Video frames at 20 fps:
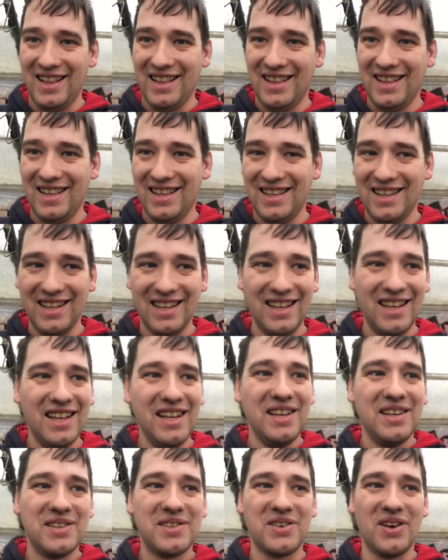
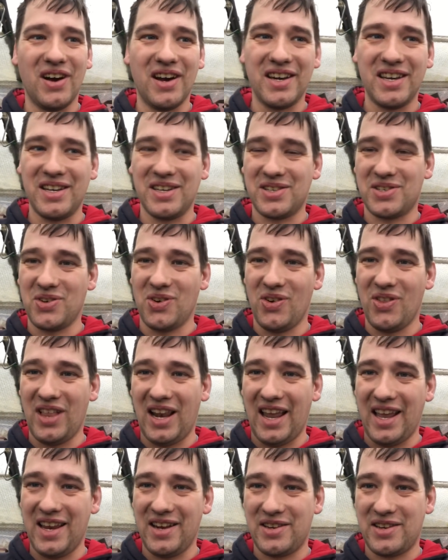so I need to sort
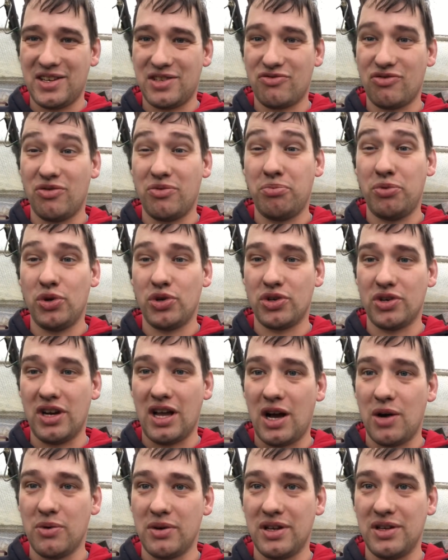the light distribution
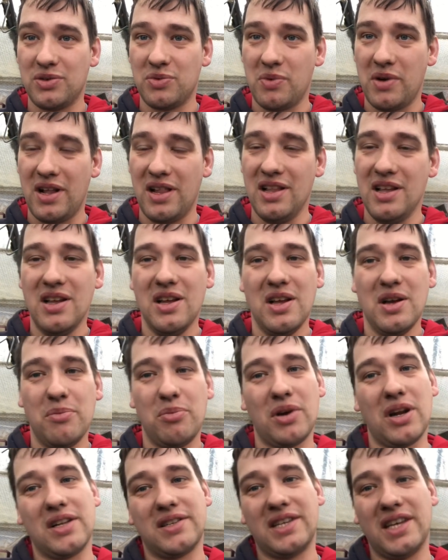out as well.
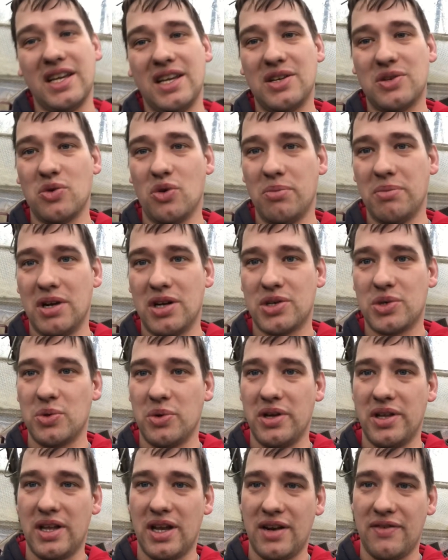But I'll take this home and I'll
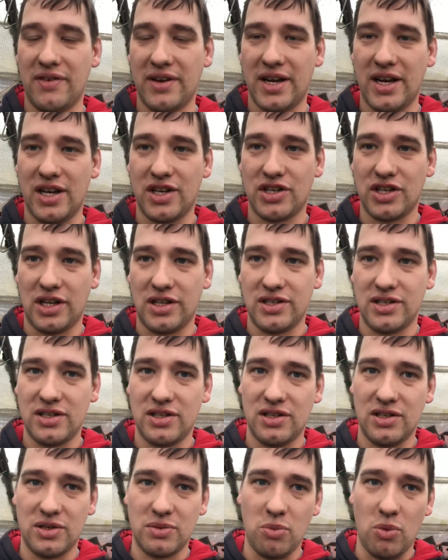show you that if I get a
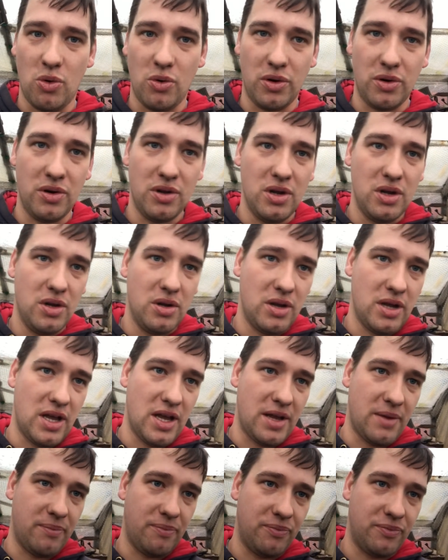chance this morning.
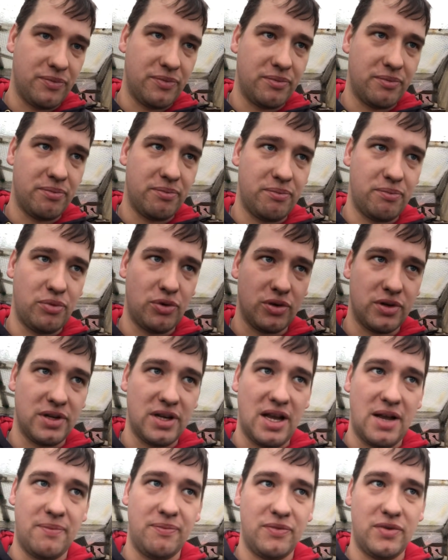Um, but
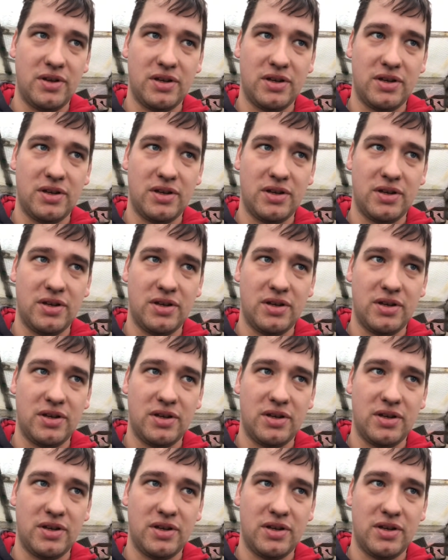yeah,